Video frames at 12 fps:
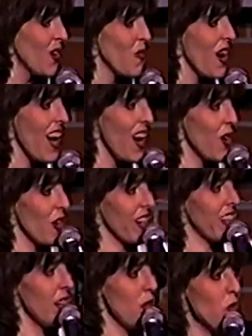wow, her
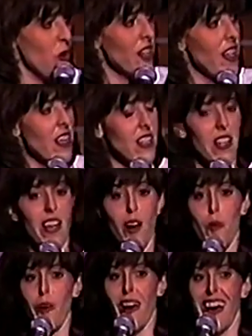keyboard had an
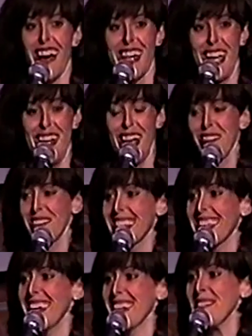airbag and
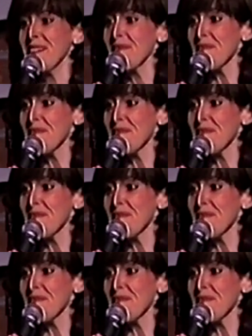everything.